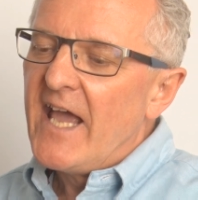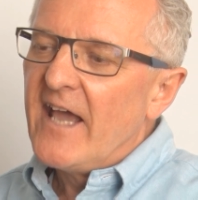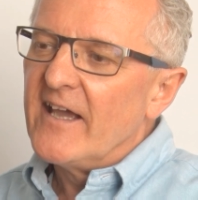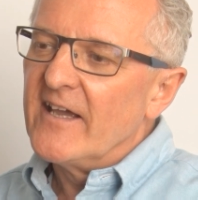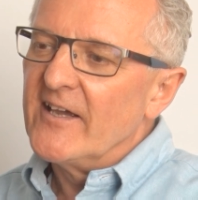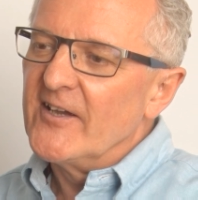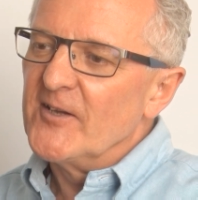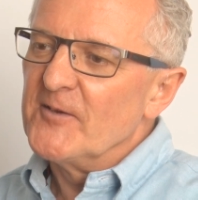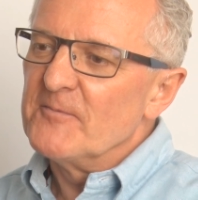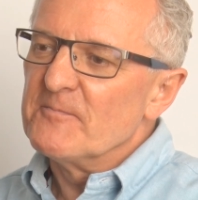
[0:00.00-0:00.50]

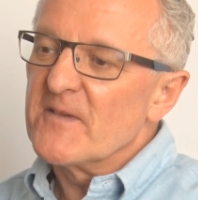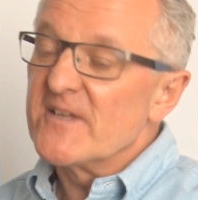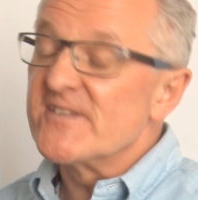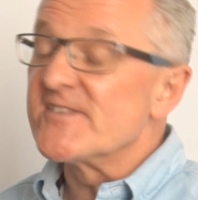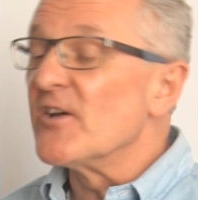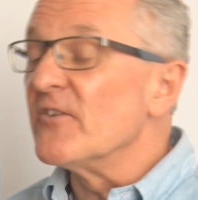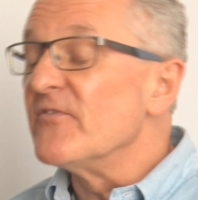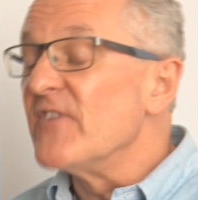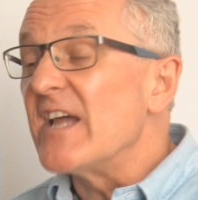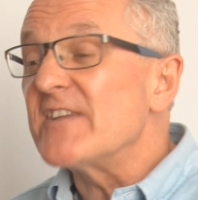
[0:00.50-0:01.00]
And
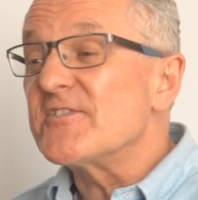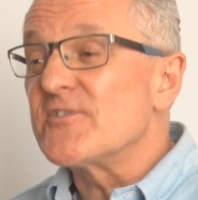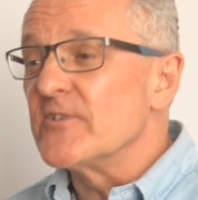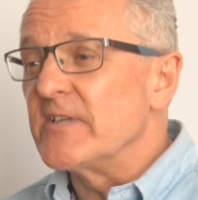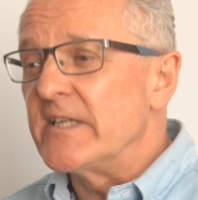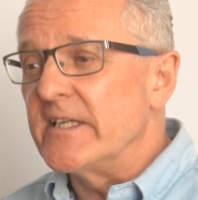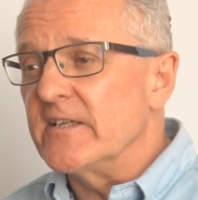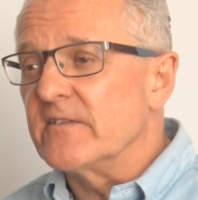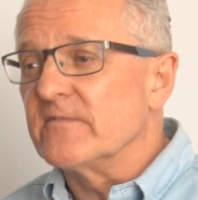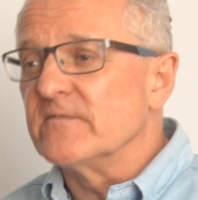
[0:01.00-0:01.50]
so I've
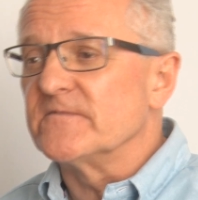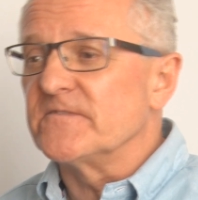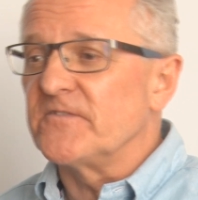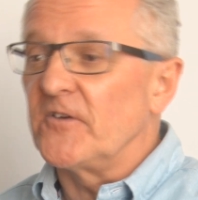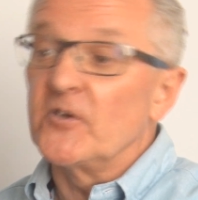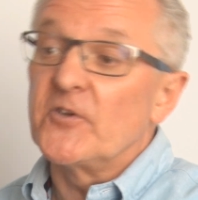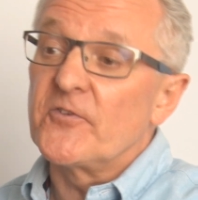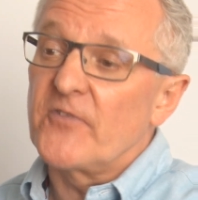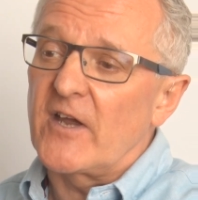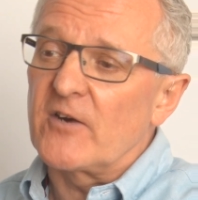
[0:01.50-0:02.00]
naturally
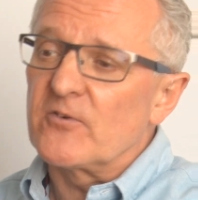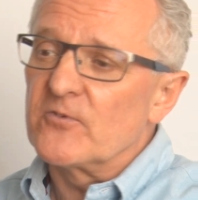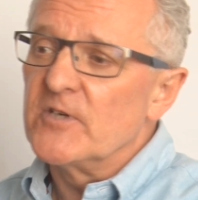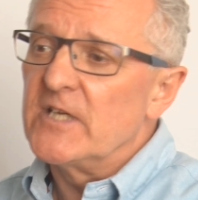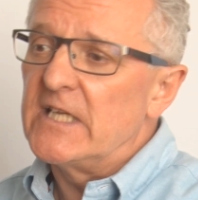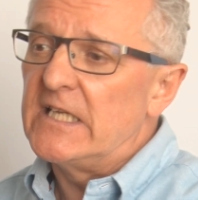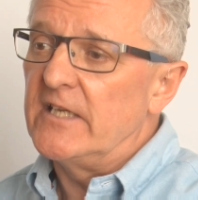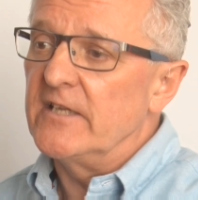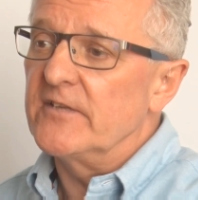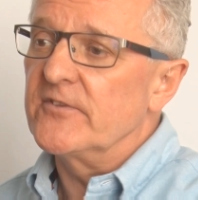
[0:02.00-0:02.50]
followed that
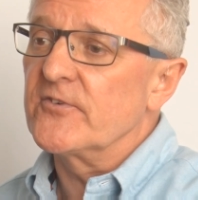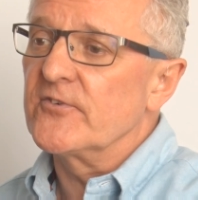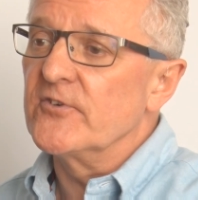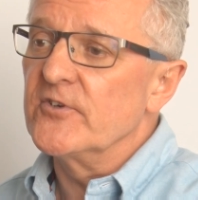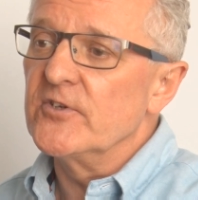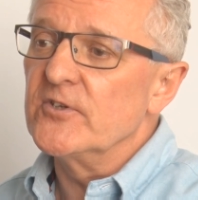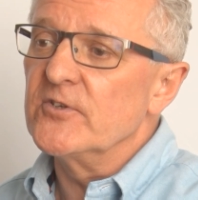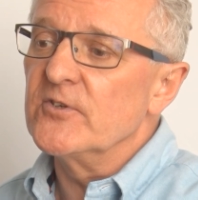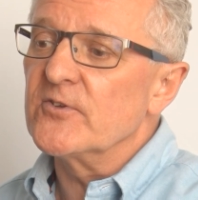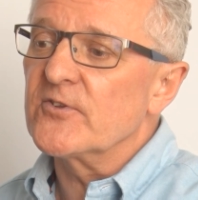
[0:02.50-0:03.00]
really
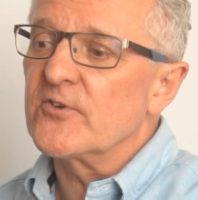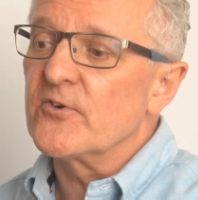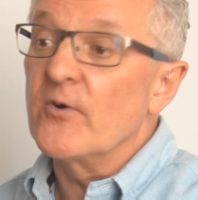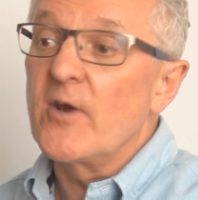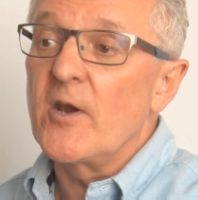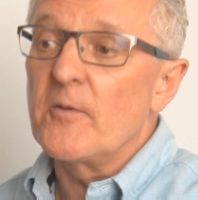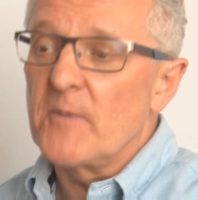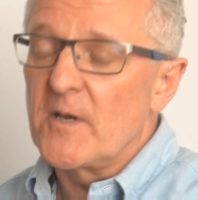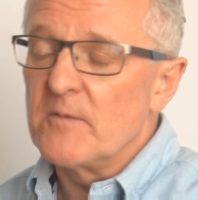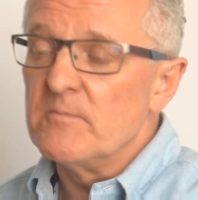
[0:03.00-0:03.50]

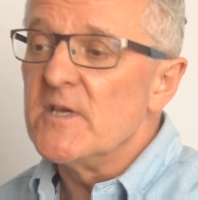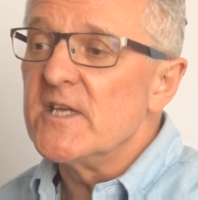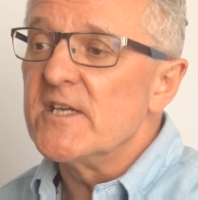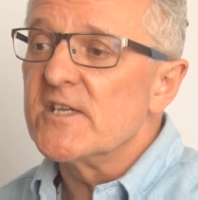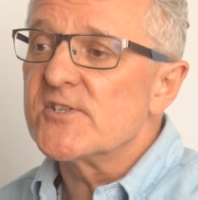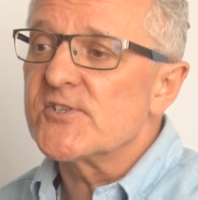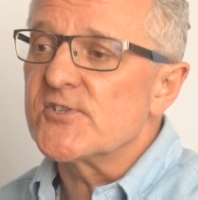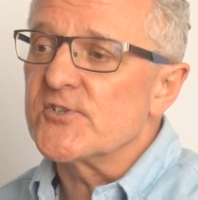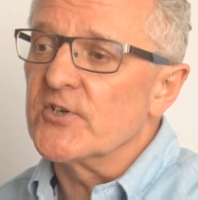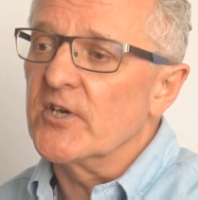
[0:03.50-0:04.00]
throughout my
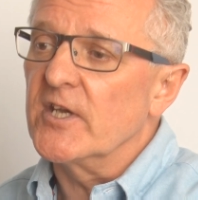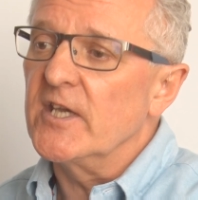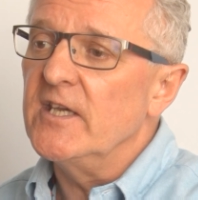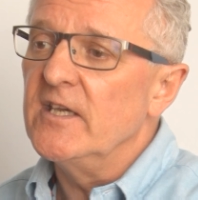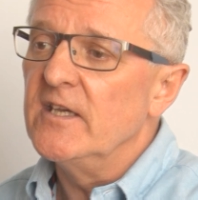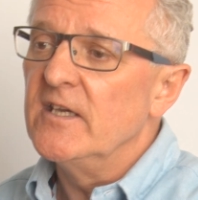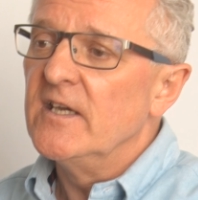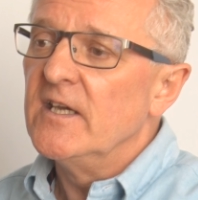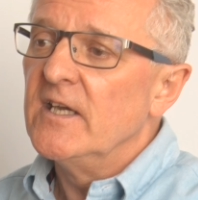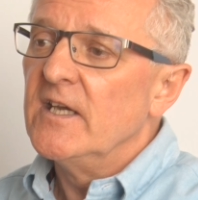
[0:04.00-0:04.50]
ministry.